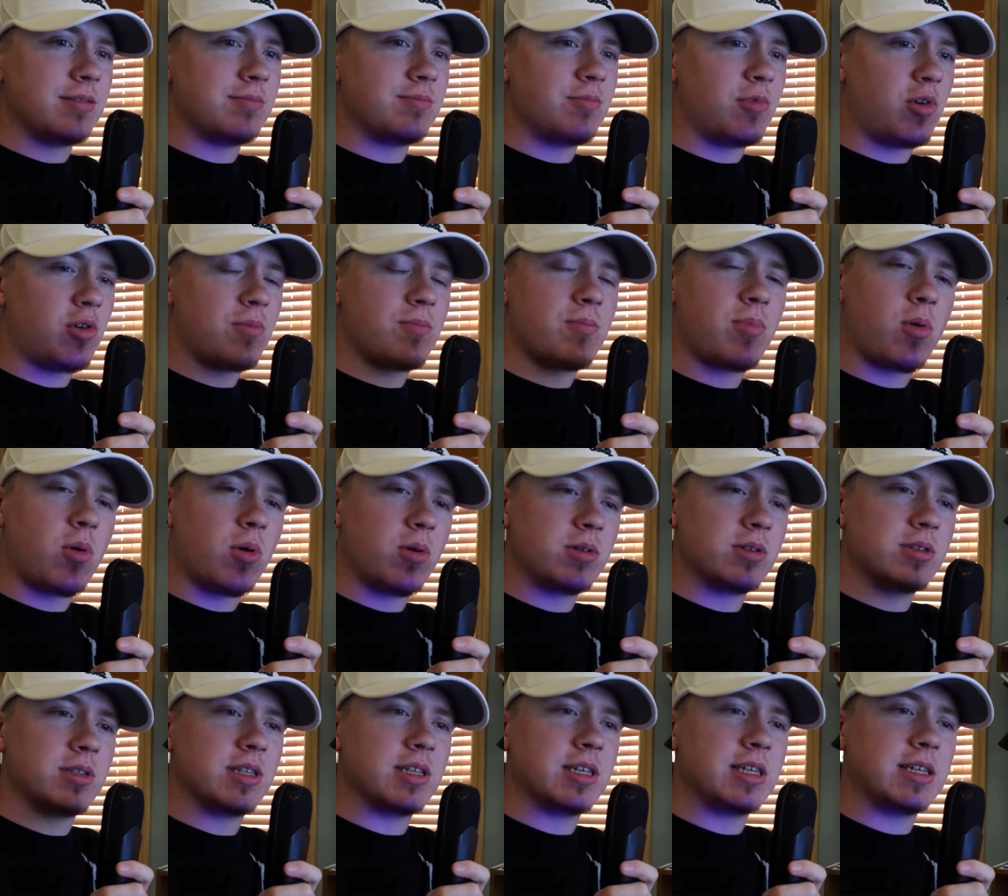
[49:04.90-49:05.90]
more
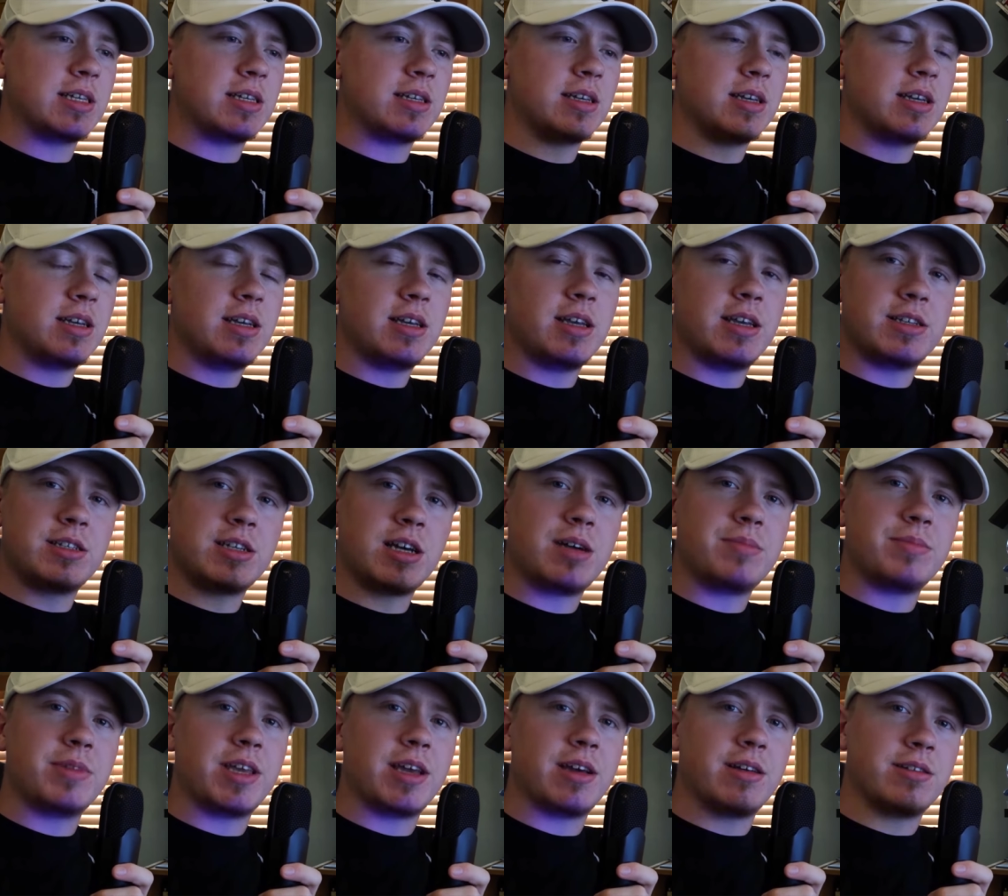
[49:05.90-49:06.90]
importantly, it taught me
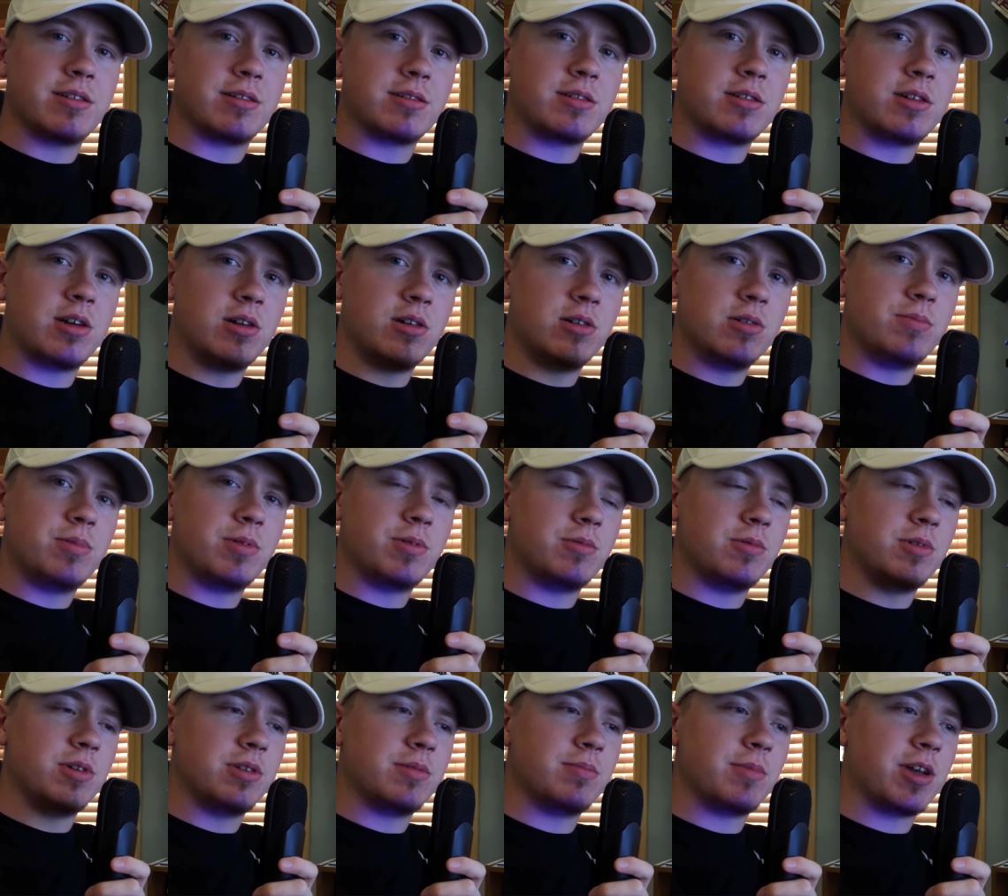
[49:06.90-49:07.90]
how to cope with
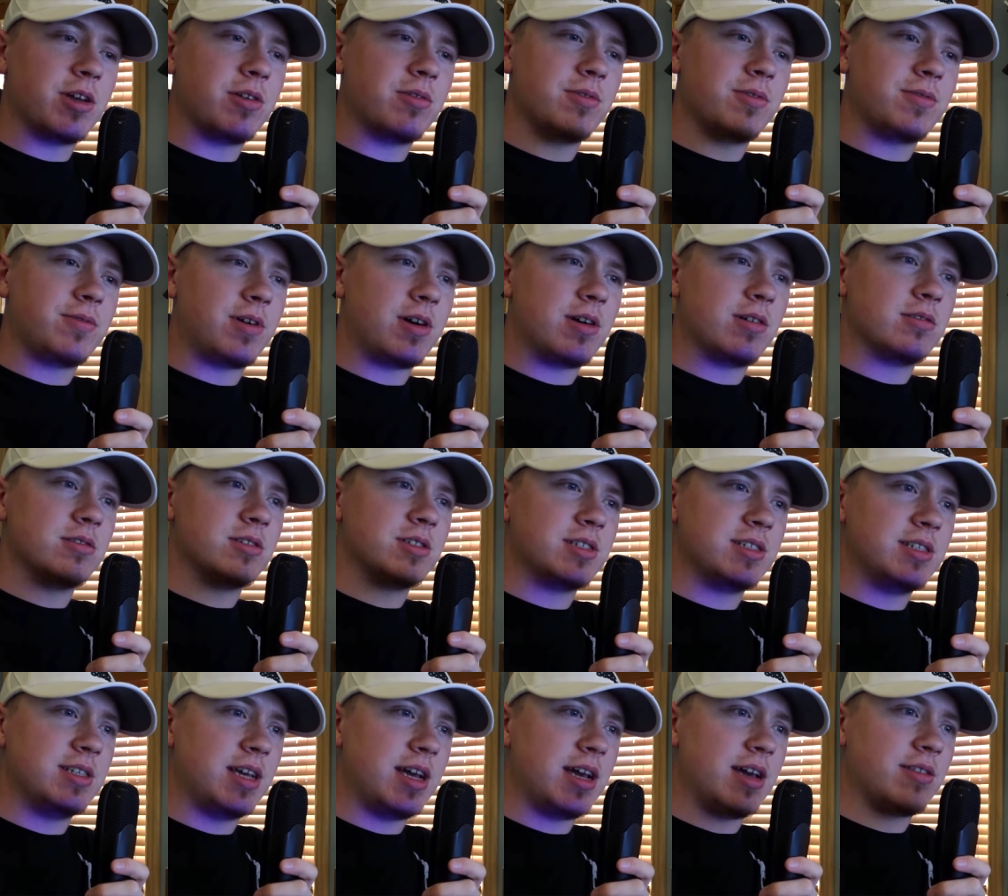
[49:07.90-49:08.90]
my own father's
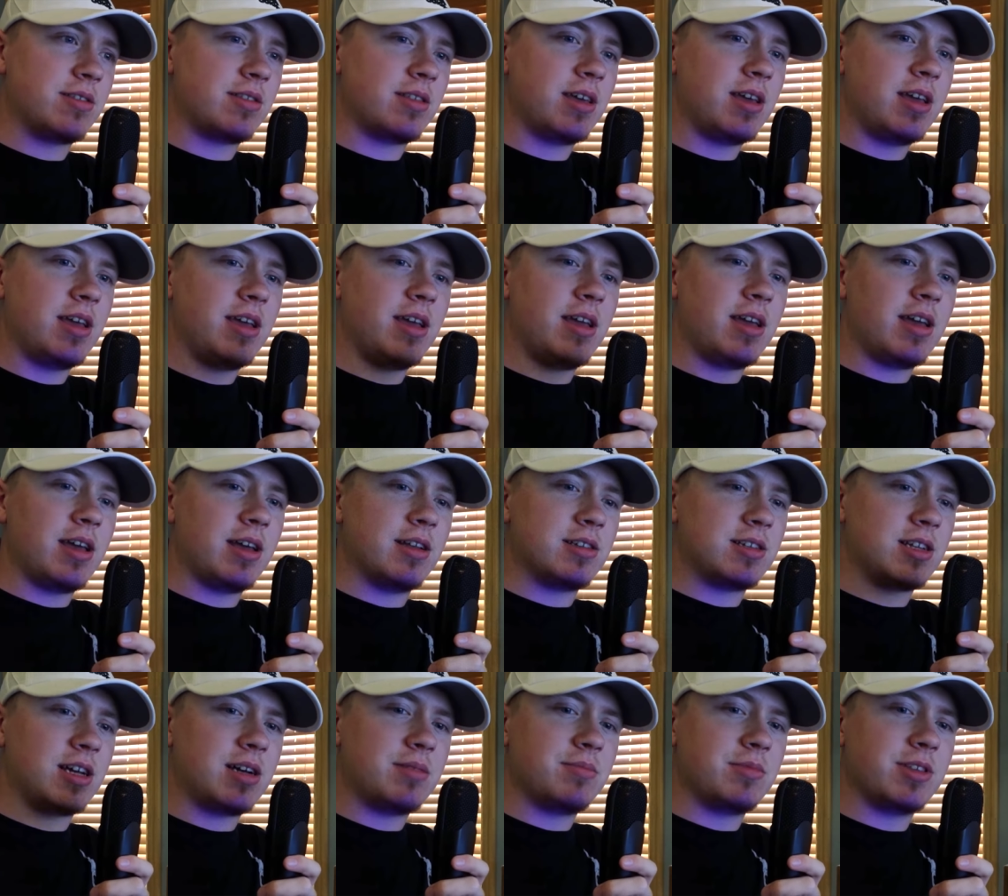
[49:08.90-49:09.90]
death and
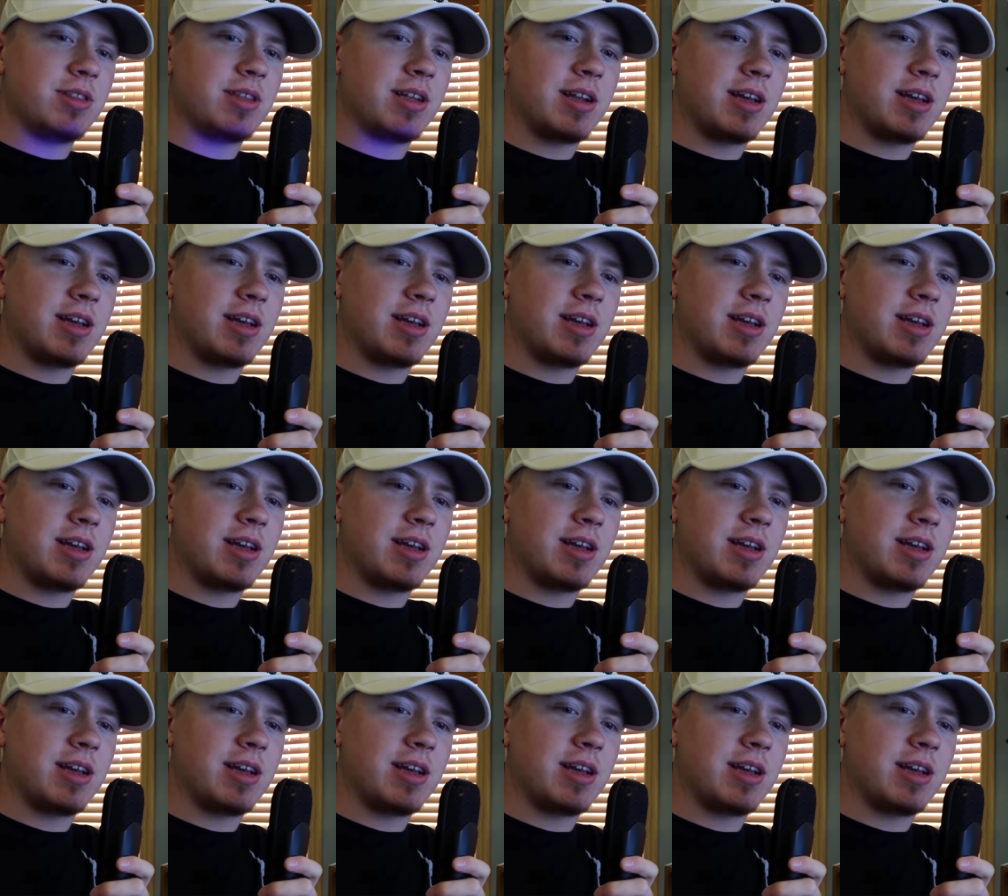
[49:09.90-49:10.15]
taught me that I